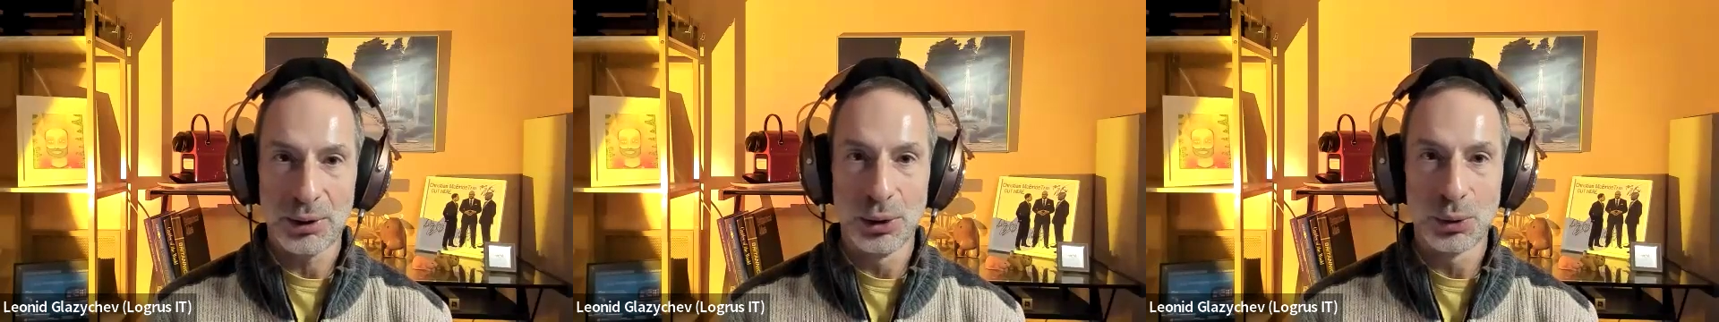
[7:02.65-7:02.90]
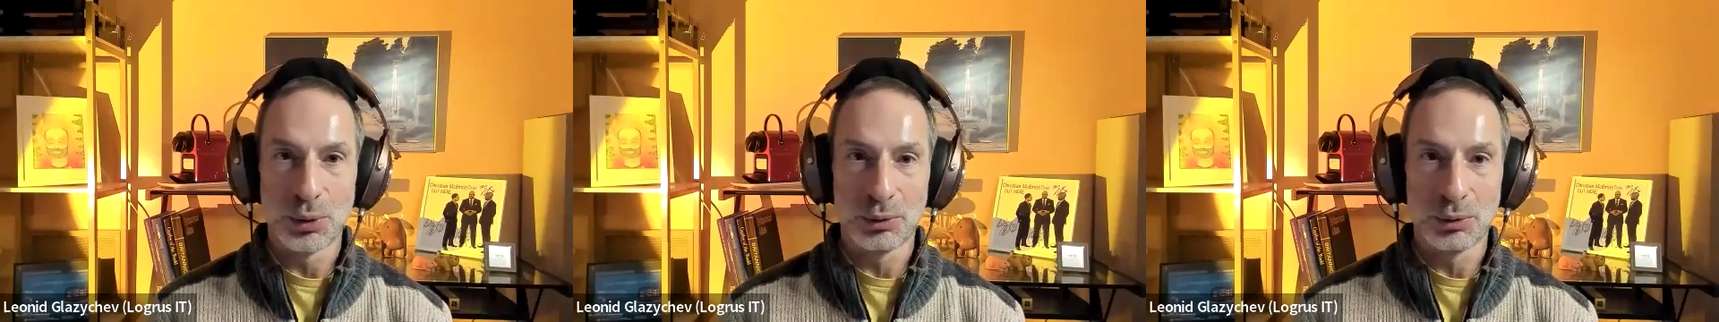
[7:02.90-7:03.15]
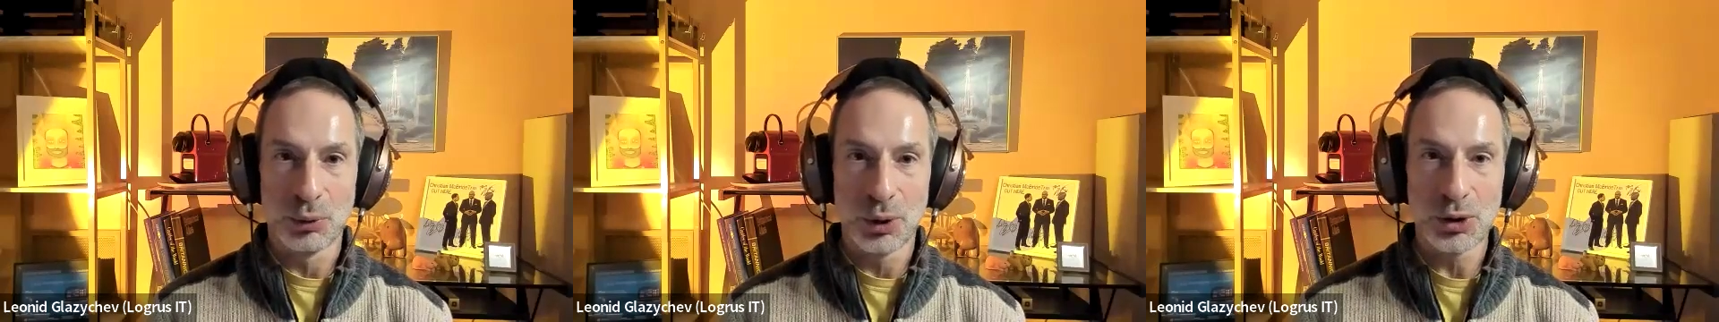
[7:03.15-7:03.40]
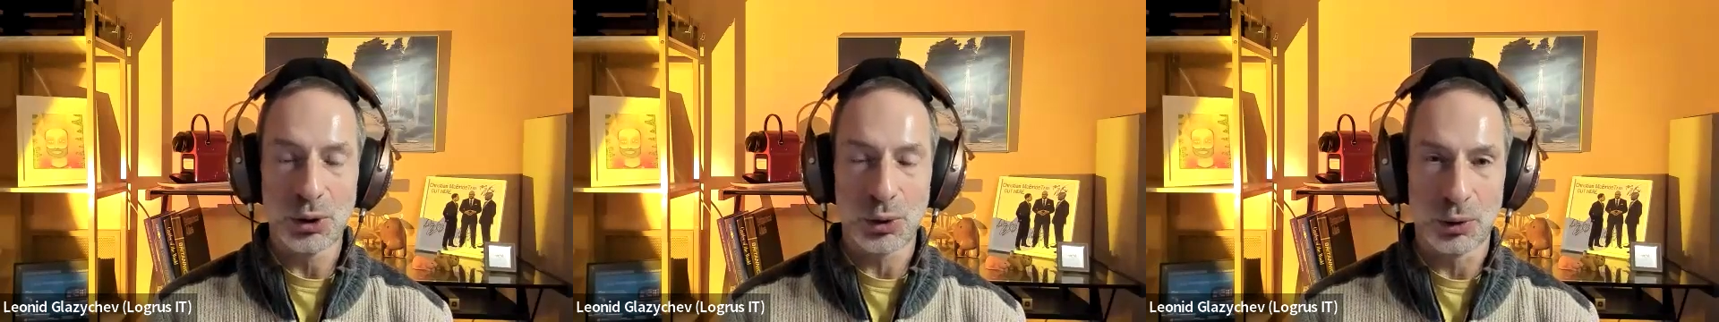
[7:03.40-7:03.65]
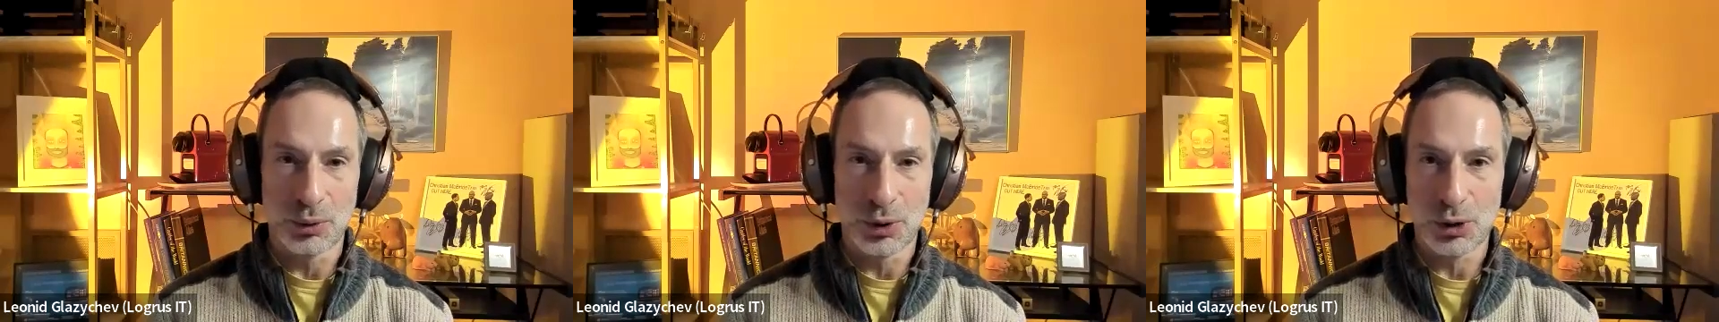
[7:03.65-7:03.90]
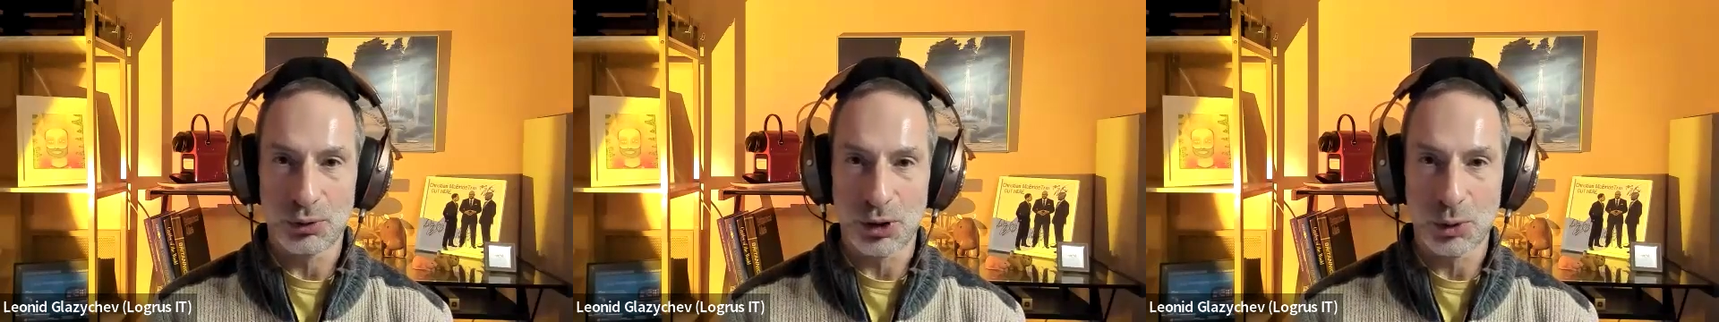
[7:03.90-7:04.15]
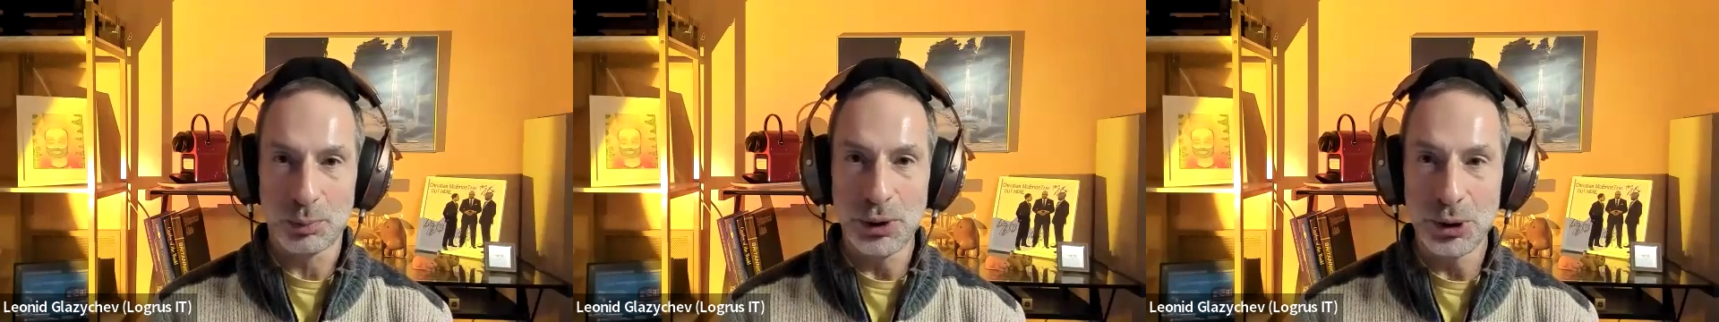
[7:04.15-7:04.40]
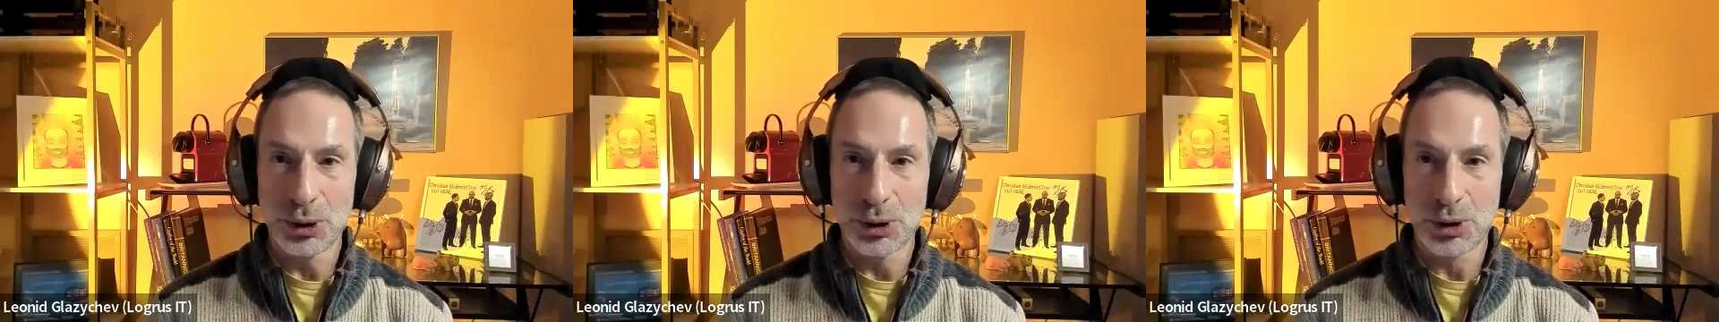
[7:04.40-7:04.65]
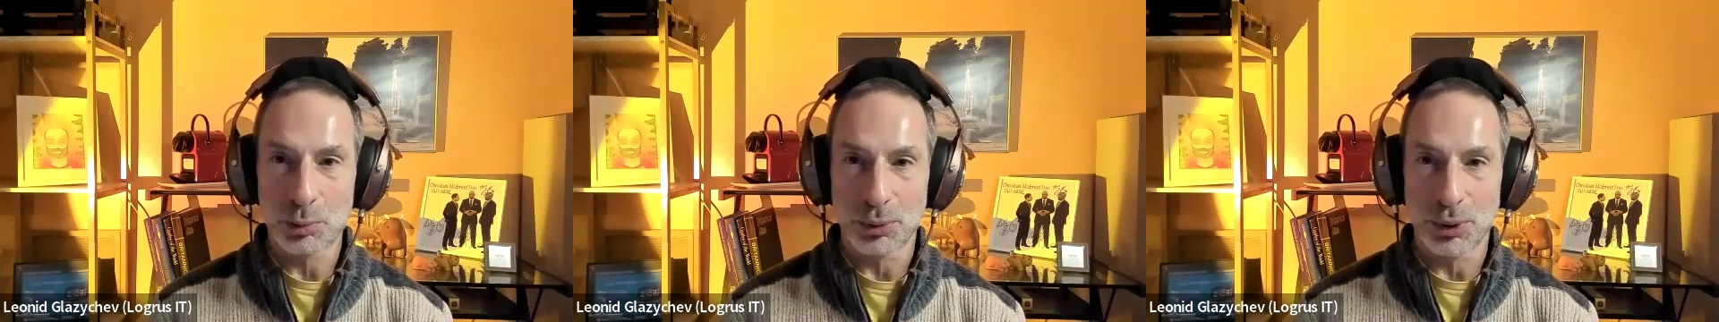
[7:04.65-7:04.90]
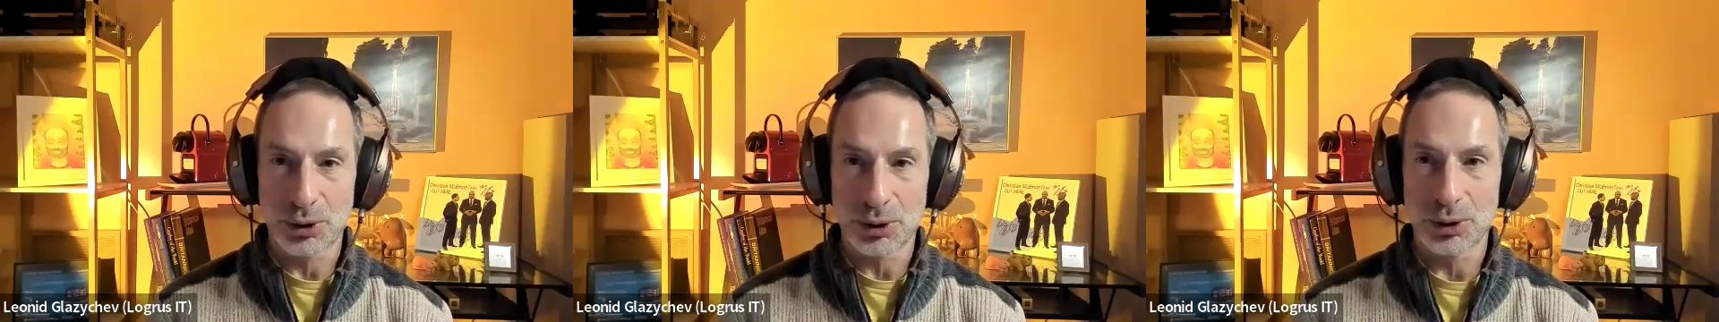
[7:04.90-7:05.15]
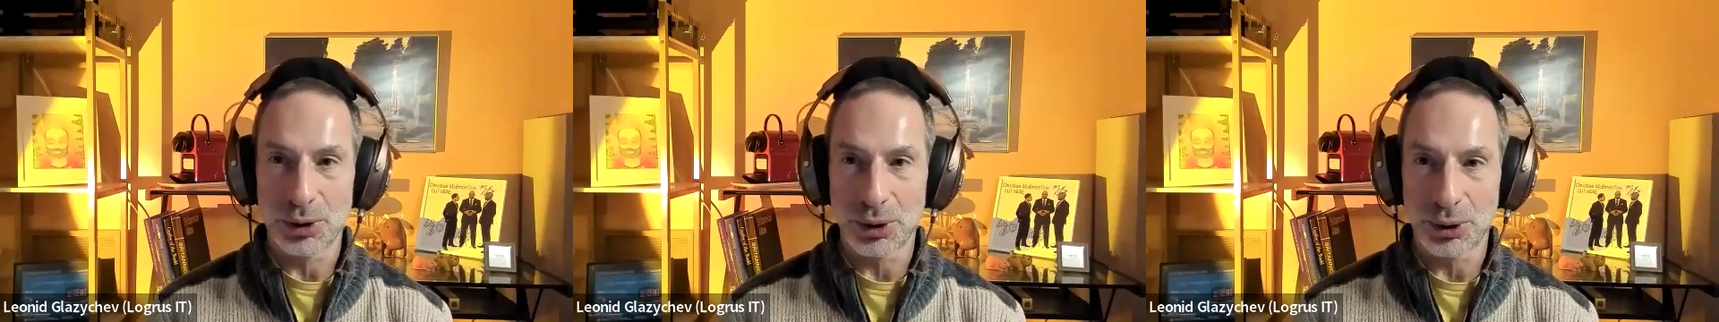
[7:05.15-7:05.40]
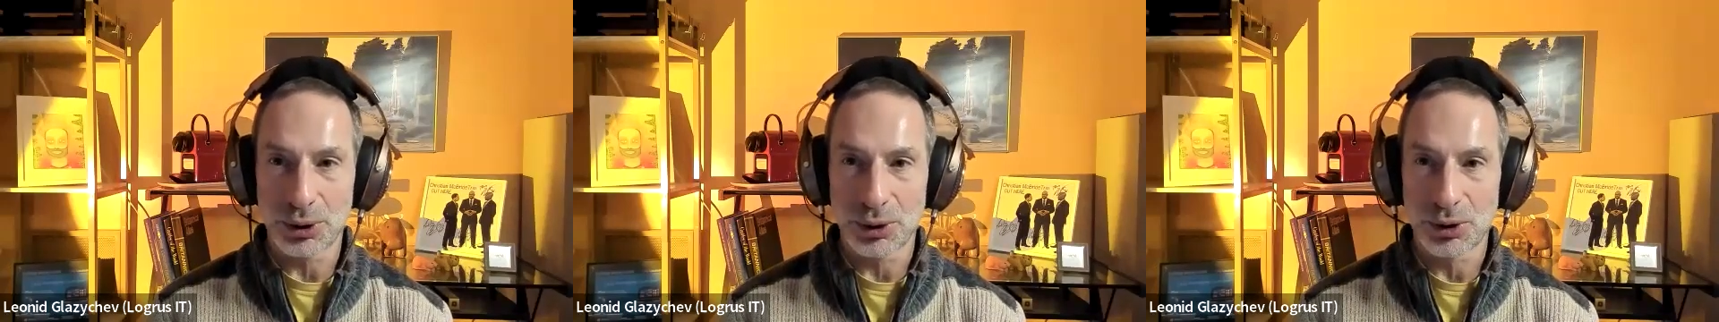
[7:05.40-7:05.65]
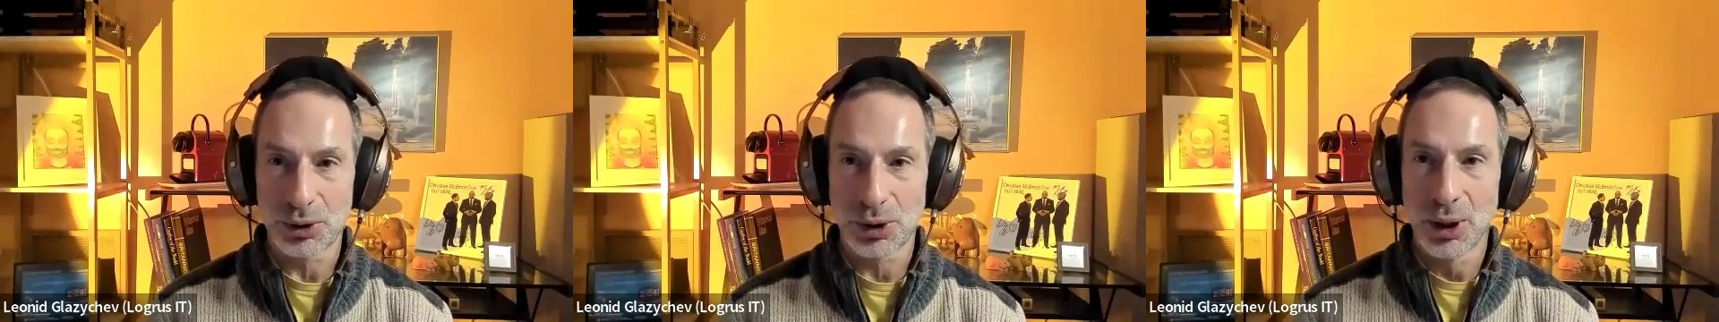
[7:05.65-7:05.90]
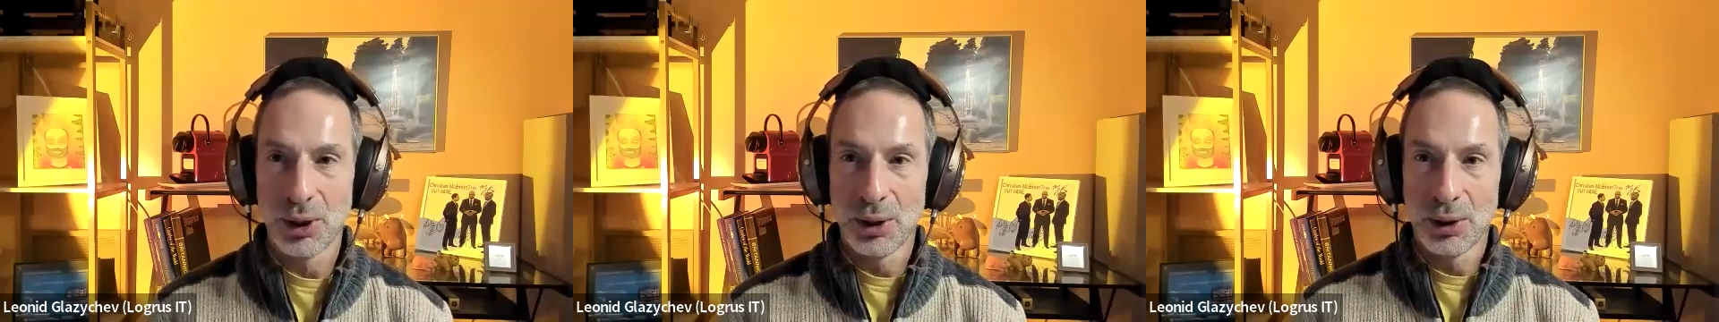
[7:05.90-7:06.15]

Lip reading: neural voiceovers for speeches, presentations,